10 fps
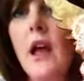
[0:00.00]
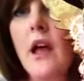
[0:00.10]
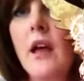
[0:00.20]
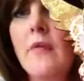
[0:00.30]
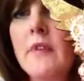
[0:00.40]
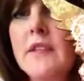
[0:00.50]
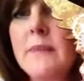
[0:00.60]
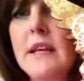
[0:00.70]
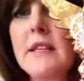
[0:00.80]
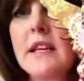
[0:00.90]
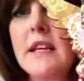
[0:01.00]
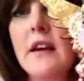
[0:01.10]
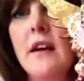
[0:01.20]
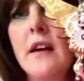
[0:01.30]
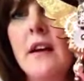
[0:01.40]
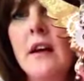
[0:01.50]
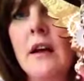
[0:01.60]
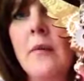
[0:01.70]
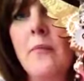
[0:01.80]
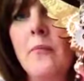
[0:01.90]
this piece here
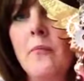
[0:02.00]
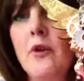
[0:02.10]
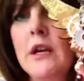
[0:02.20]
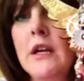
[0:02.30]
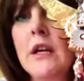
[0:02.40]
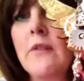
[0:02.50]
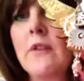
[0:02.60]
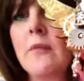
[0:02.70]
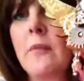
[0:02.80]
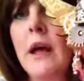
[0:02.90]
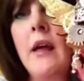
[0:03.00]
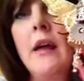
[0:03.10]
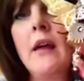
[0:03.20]
Marina gifted me,